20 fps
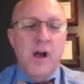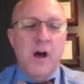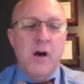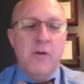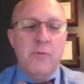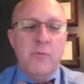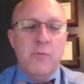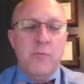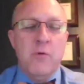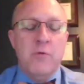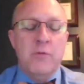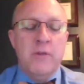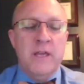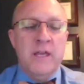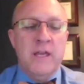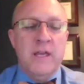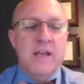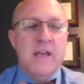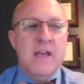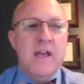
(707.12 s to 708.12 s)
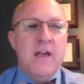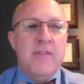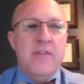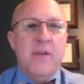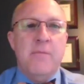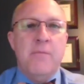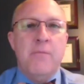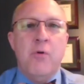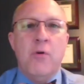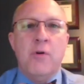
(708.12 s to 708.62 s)
all remotely,
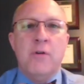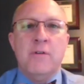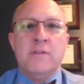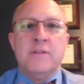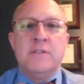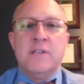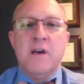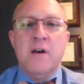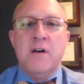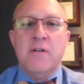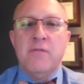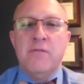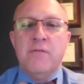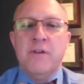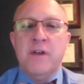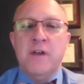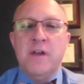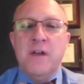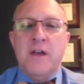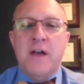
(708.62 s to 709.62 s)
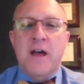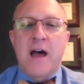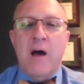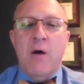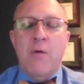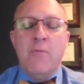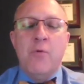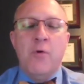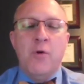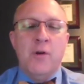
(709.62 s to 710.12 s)
importance of how
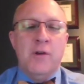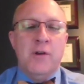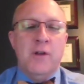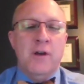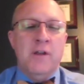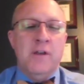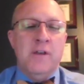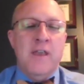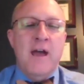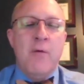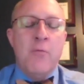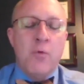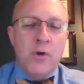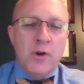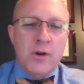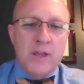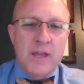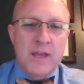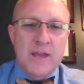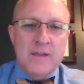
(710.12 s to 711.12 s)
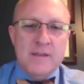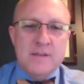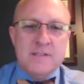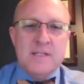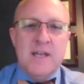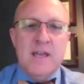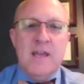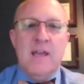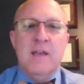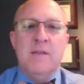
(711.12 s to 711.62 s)
important a network
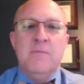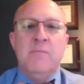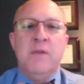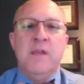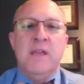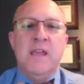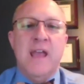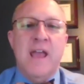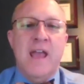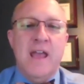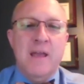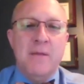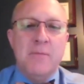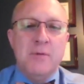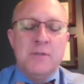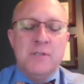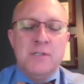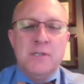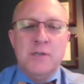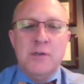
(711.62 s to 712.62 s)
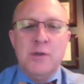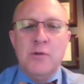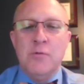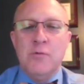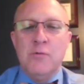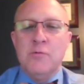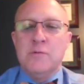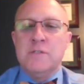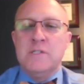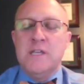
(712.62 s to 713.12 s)
is and being able to
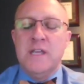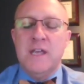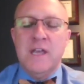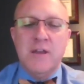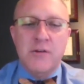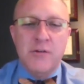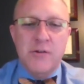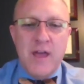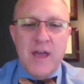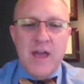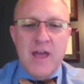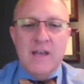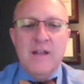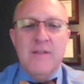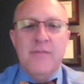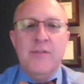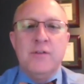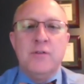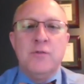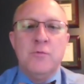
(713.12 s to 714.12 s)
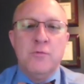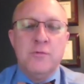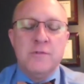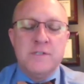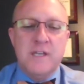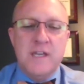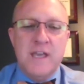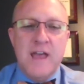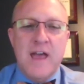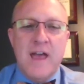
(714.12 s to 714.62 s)
use the internet and the
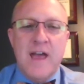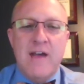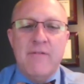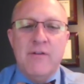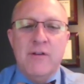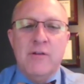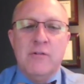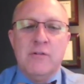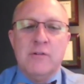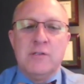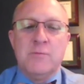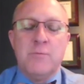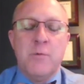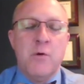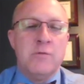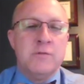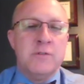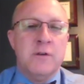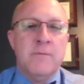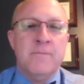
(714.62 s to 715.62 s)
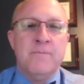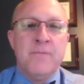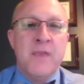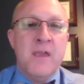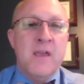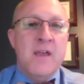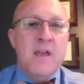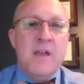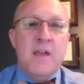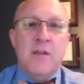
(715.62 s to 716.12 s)
tools that you have at your disposal.
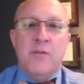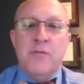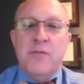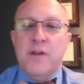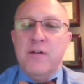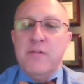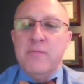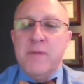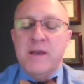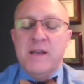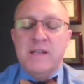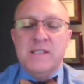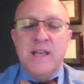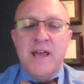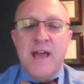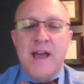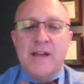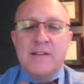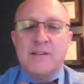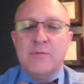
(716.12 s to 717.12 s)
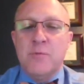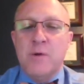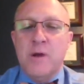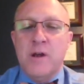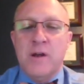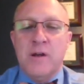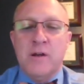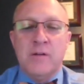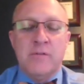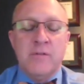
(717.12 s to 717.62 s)
There have been attacks
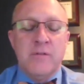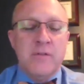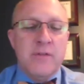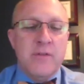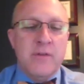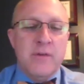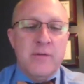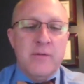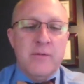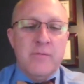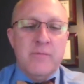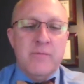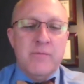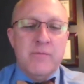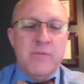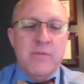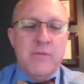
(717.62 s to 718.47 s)
where the